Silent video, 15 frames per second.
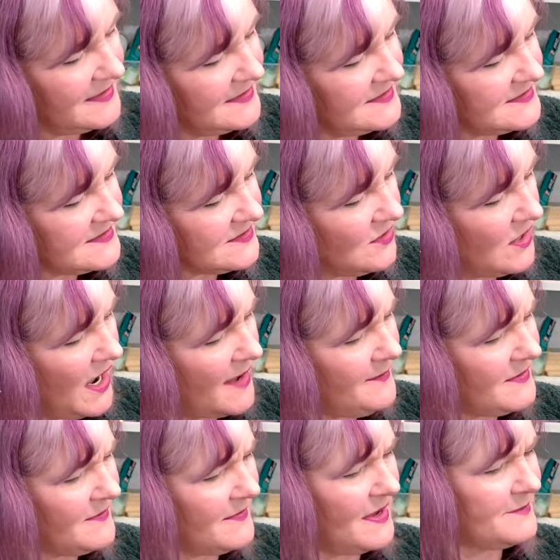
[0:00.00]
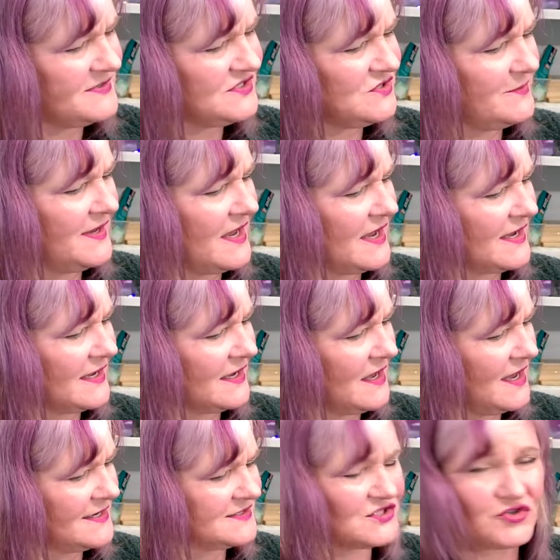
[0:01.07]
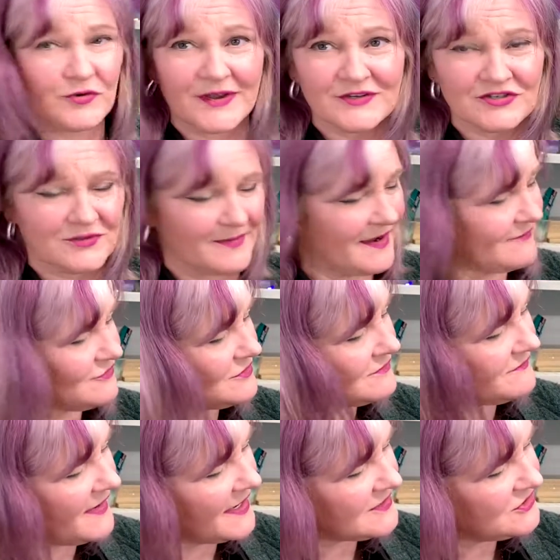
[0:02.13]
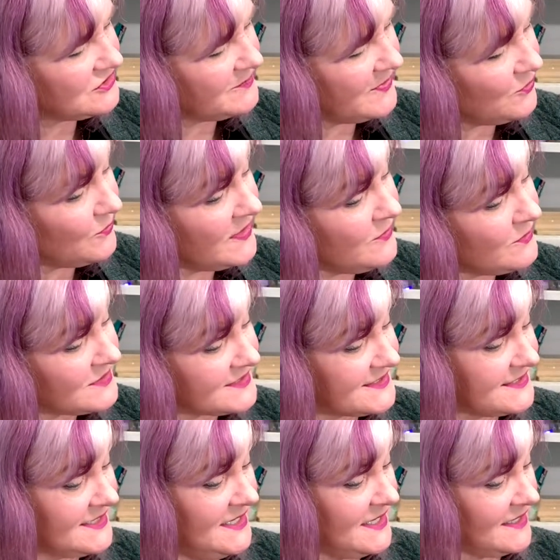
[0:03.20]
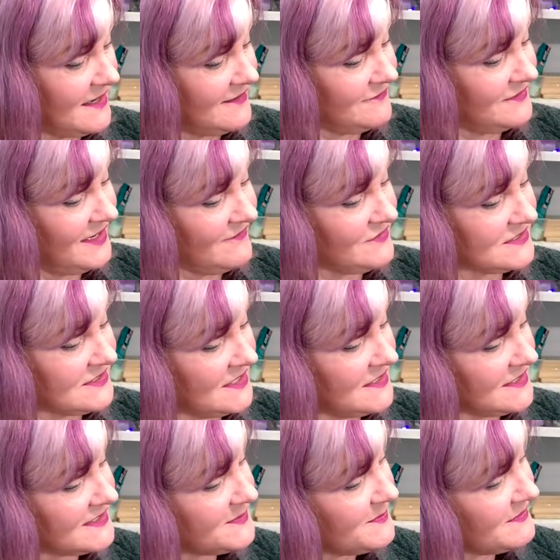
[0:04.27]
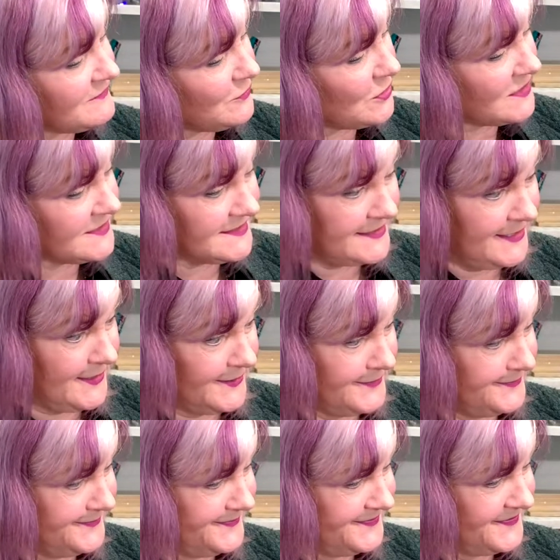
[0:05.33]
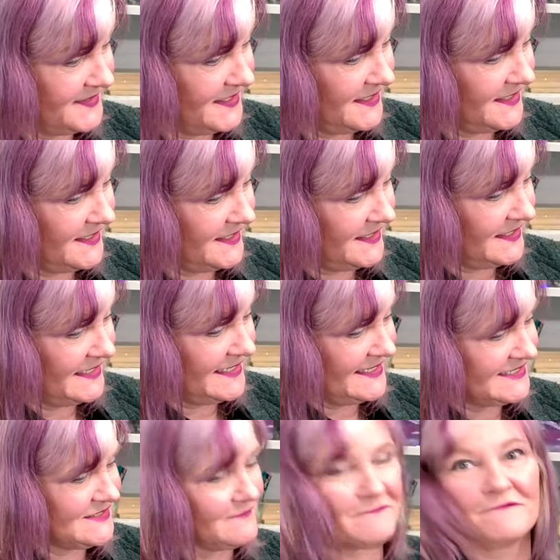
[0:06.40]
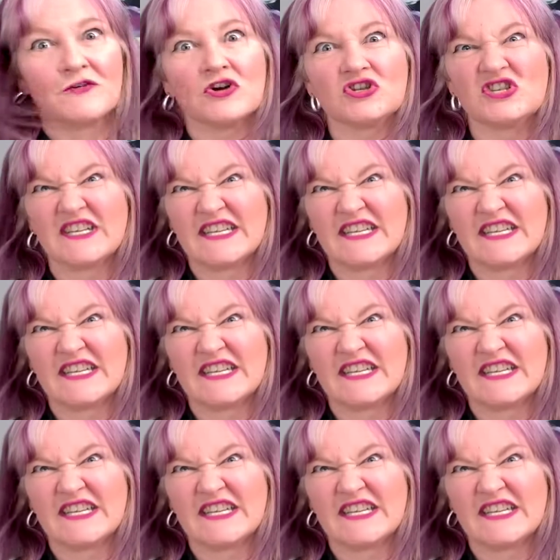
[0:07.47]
So I'm assuming I can kind of stretch them after the fact too, but we will see. I've never done this before, so it's a virgin